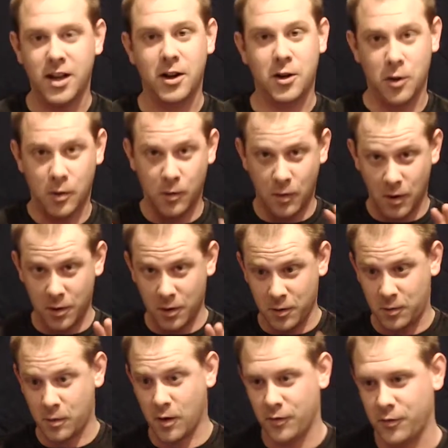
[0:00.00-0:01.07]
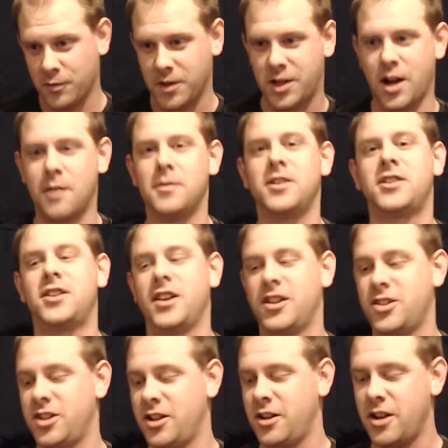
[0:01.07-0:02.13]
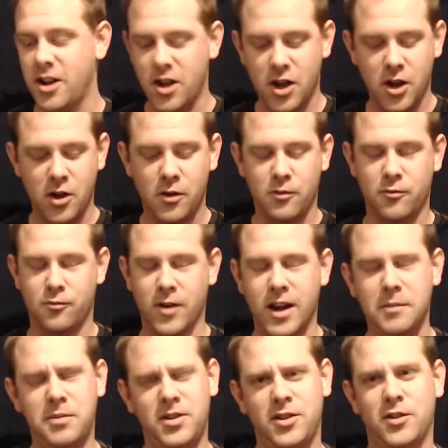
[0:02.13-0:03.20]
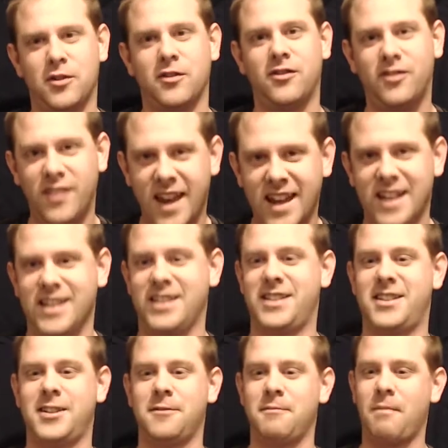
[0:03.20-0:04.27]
quote unquote from the comment section, rapes your face.